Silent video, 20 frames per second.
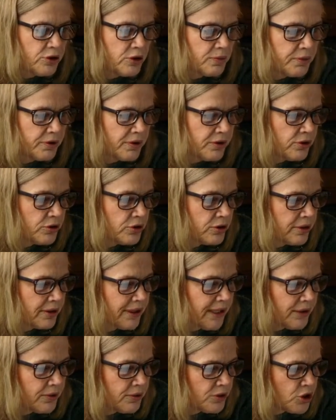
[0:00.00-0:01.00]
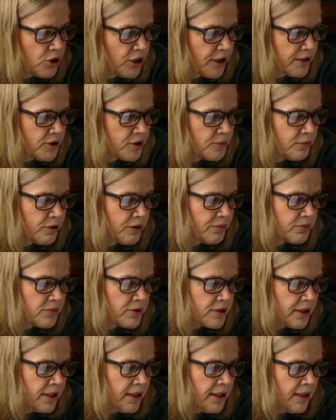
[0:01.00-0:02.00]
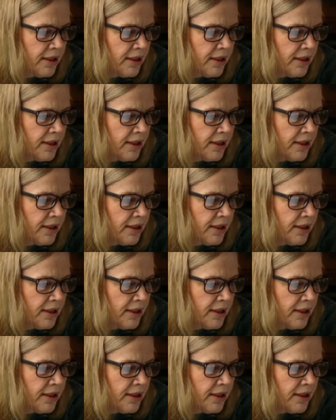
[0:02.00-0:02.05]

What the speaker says: you put into encouraging us moms